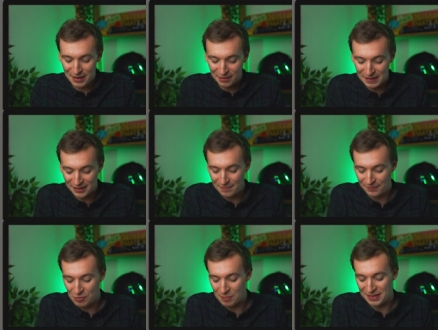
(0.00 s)
must be some
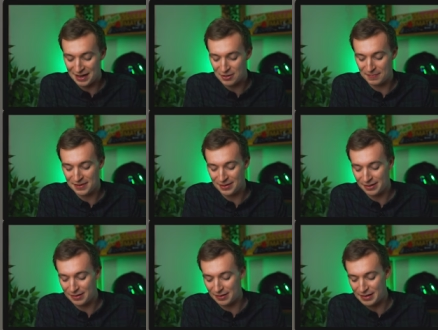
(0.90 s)
form of protection
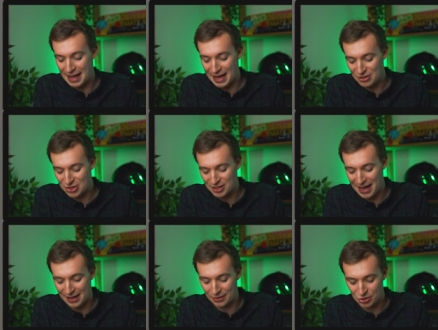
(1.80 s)
between the engine
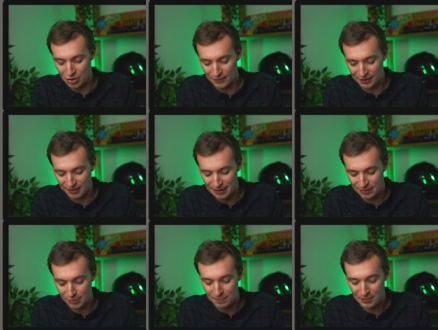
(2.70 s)
and the driver's
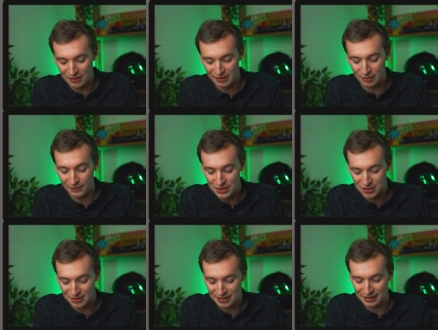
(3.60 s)
seat, suitable and
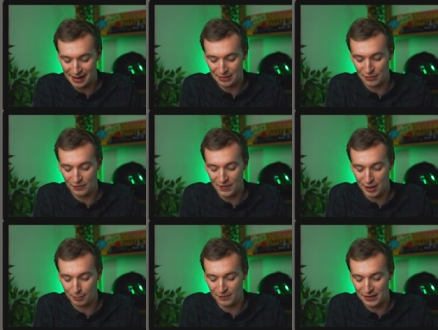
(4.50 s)
sufficient in case of a
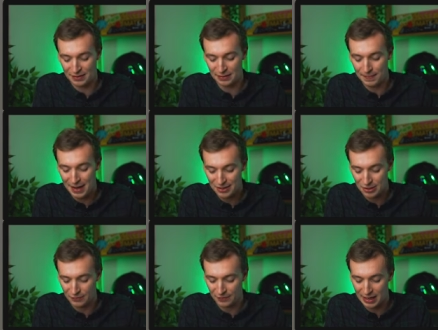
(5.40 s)
fire, preventing the
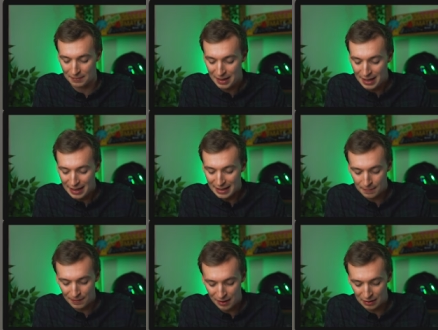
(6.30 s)
passage of flame in
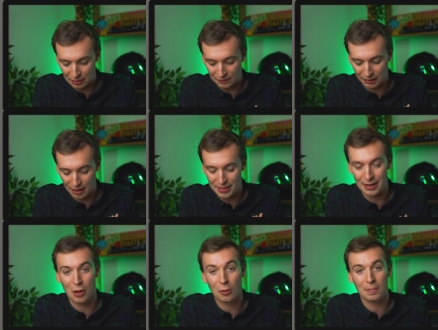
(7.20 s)
the part of the car
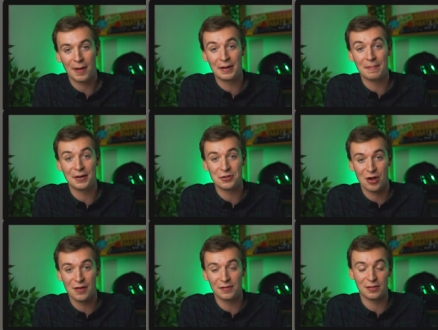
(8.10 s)
that is occupied by the
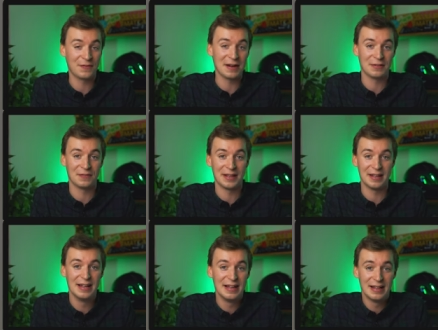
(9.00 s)
driver. So
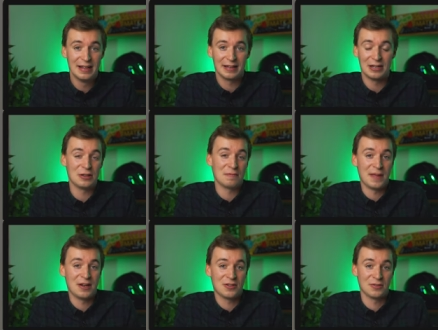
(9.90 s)
effectively, can you just
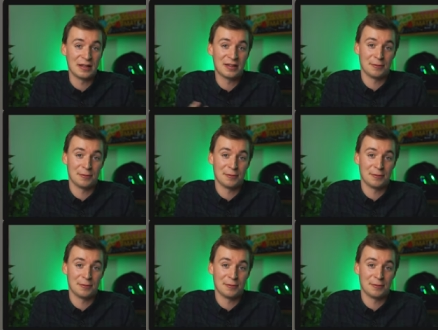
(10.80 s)
make sure there's